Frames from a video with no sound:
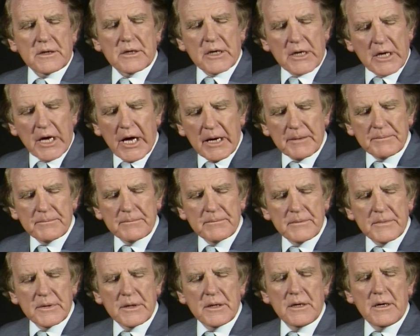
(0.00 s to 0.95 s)

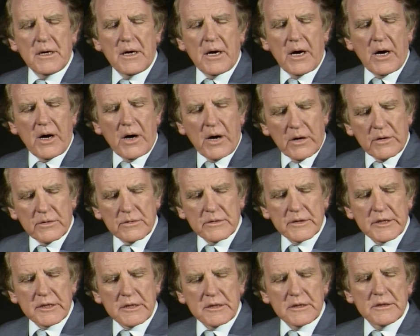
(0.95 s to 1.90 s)
Come,
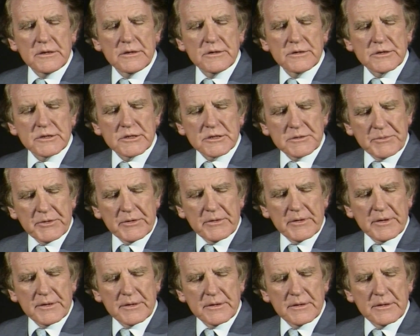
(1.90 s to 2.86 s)
Holy
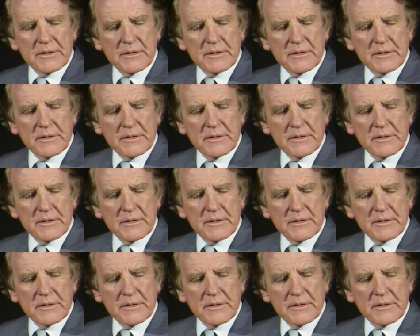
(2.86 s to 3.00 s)
Spirit.